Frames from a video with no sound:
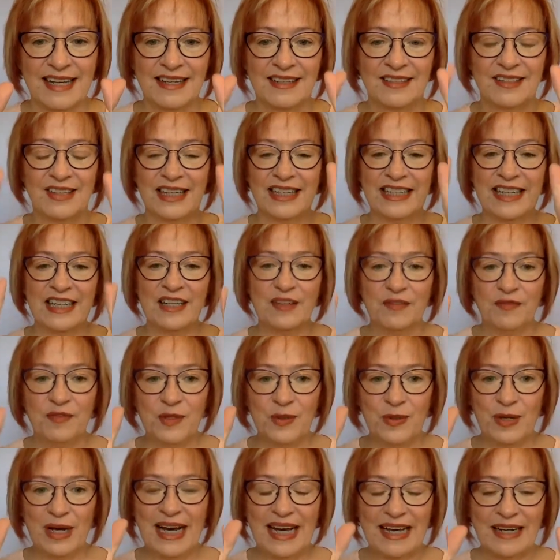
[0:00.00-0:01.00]
Like if
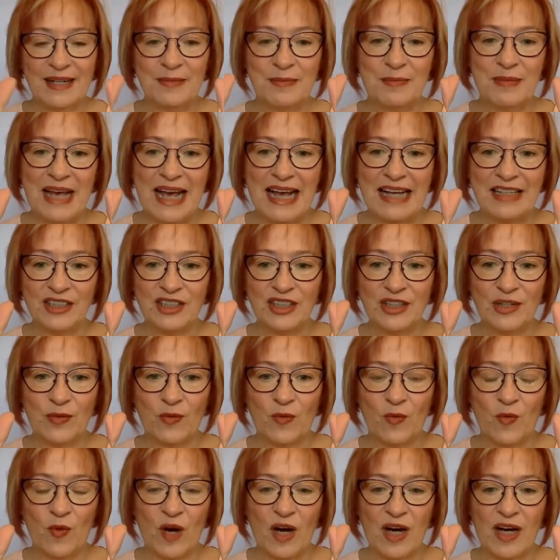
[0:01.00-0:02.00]
you had a magic
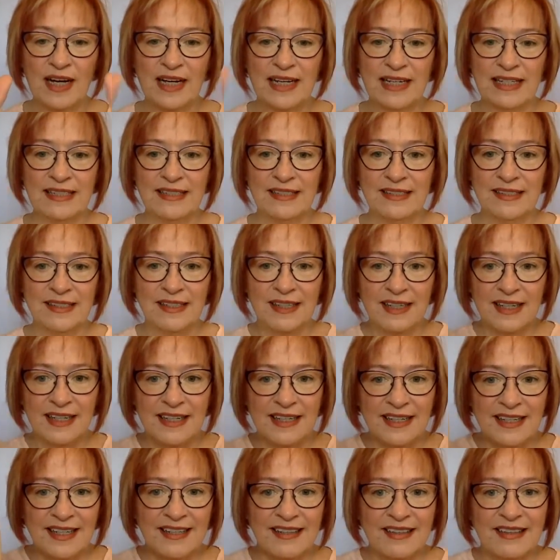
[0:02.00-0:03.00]
wand,
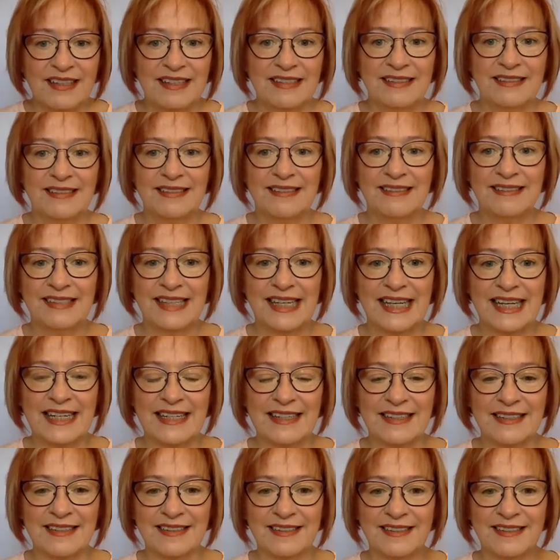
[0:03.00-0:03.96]
this is it.